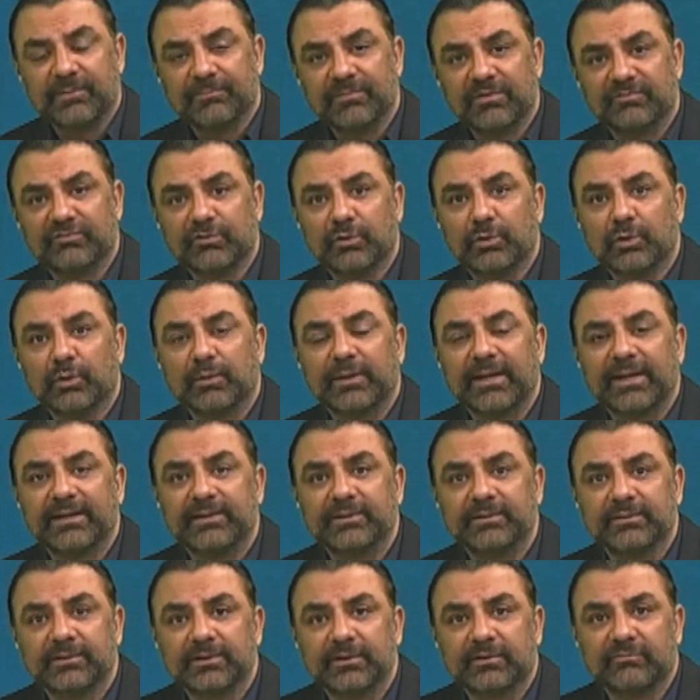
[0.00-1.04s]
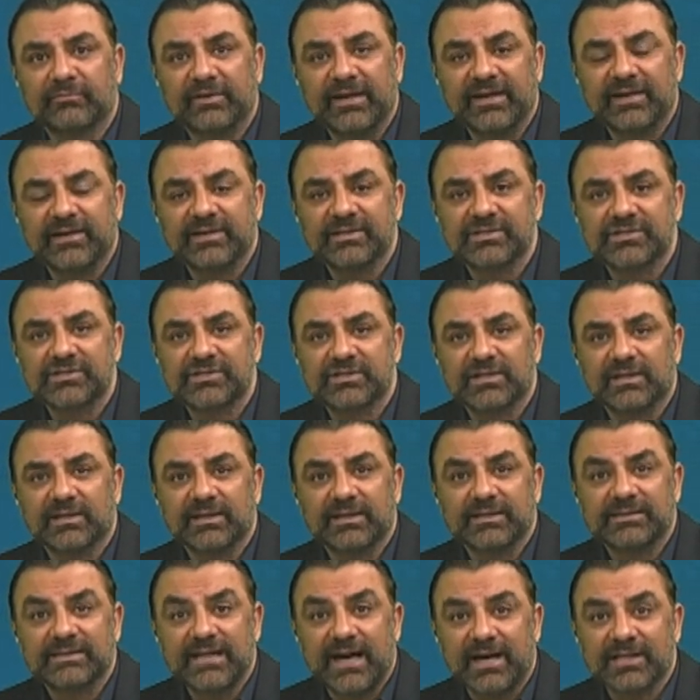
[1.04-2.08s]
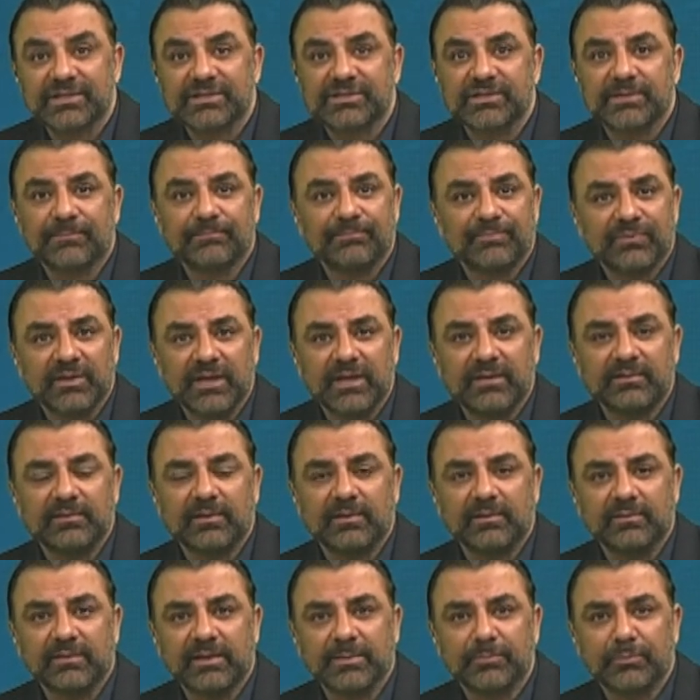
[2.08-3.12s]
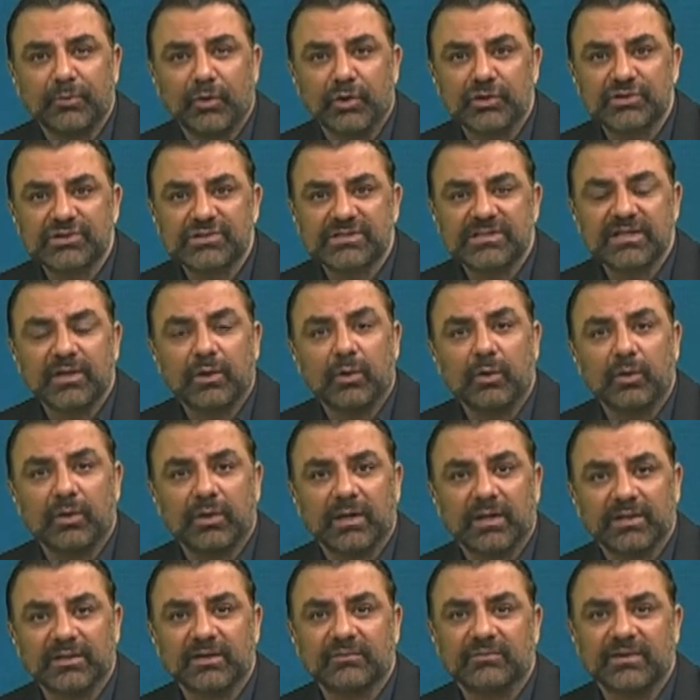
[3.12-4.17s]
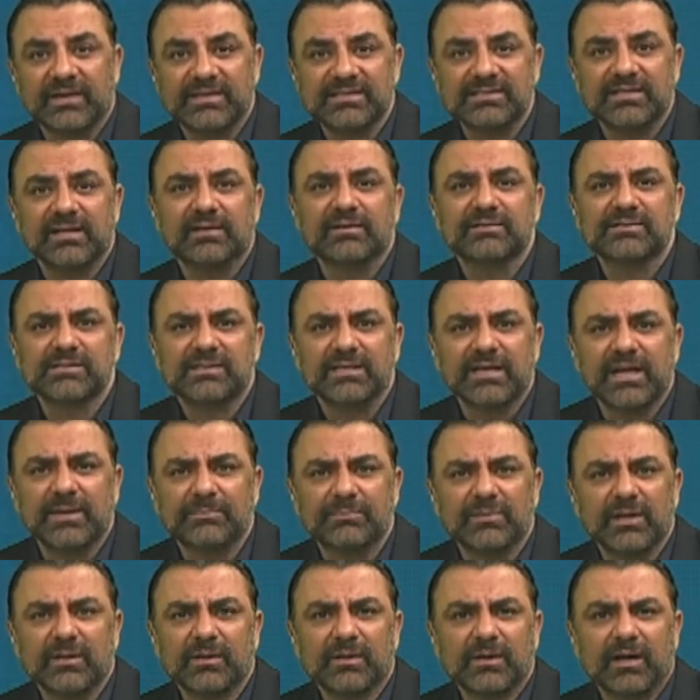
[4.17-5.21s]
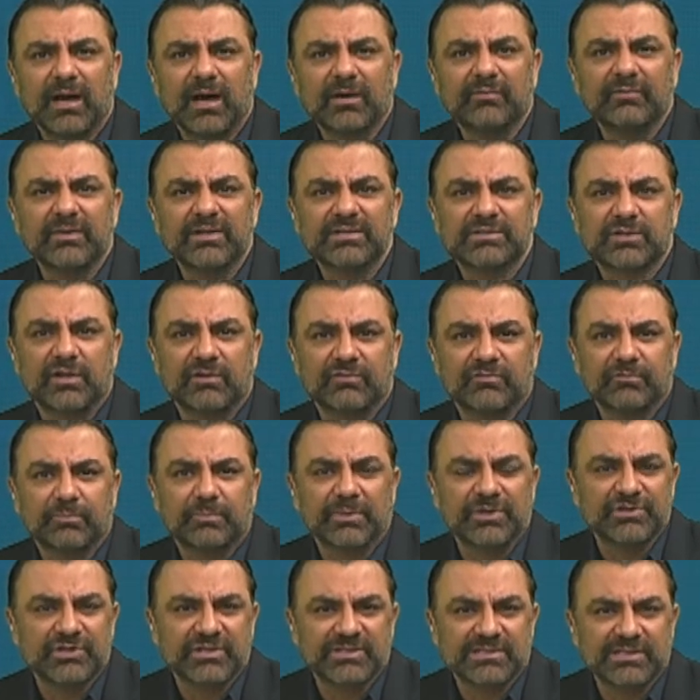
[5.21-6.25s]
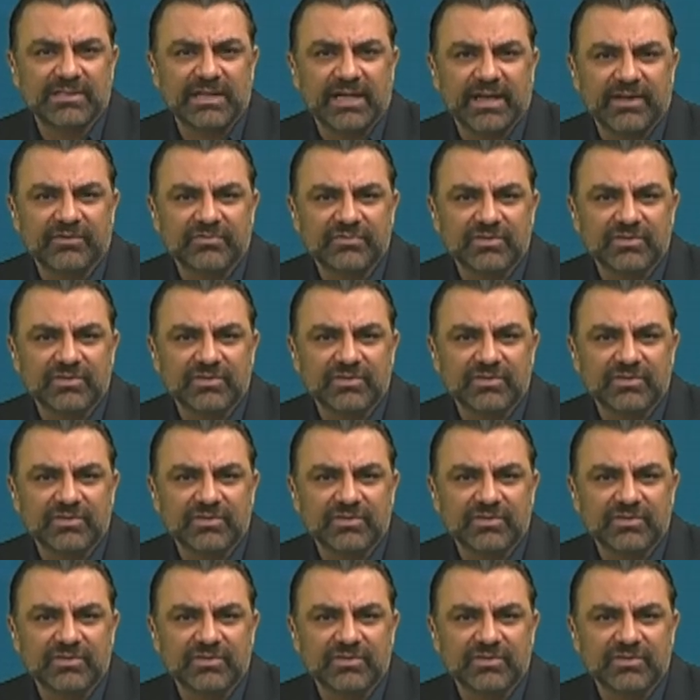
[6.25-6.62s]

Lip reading: look at various attacks, either in the mosque or otherwise, that has claimed hundreds of precious lives,